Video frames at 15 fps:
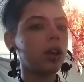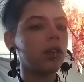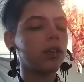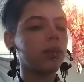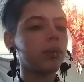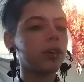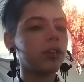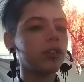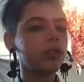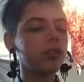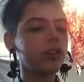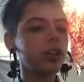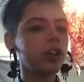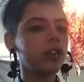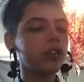Is the Mexican
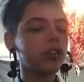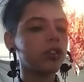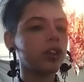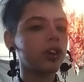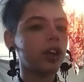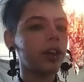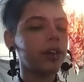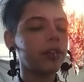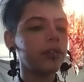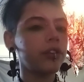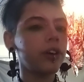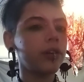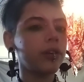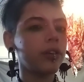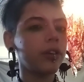flag just the Italian
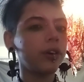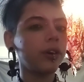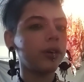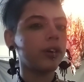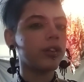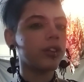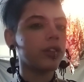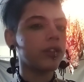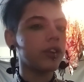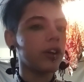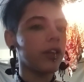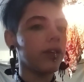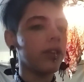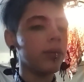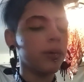flag with the logo, or does it have
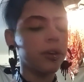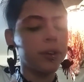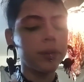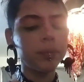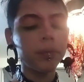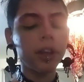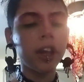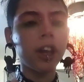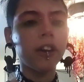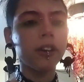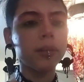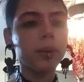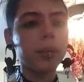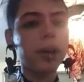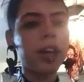yellow in the middle? I can't
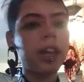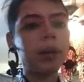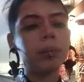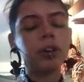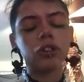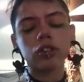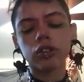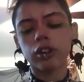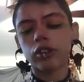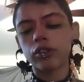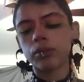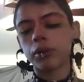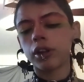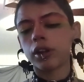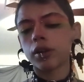remember. I can't picture
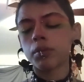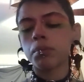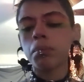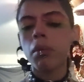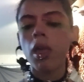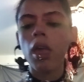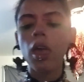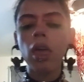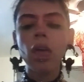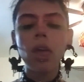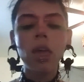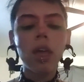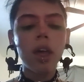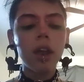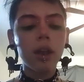things in my head.
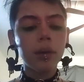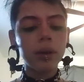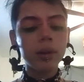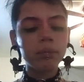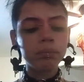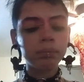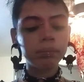Anyway.